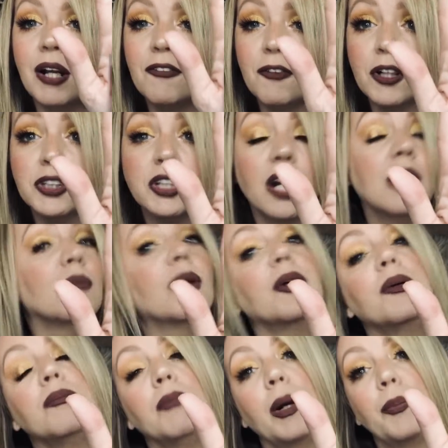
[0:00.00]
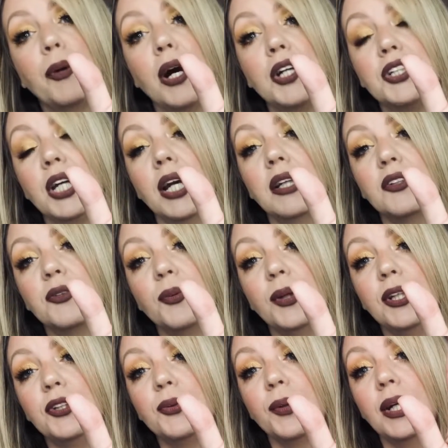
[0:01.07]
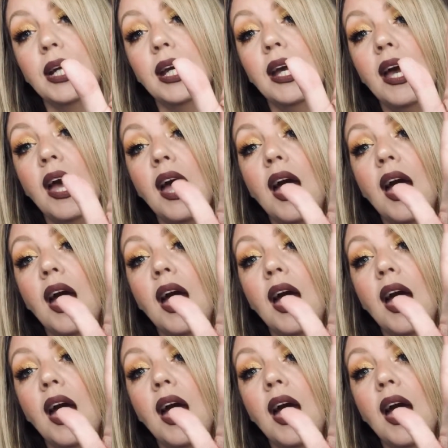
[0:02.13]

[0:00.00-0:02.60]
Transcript: I first started my project 2020,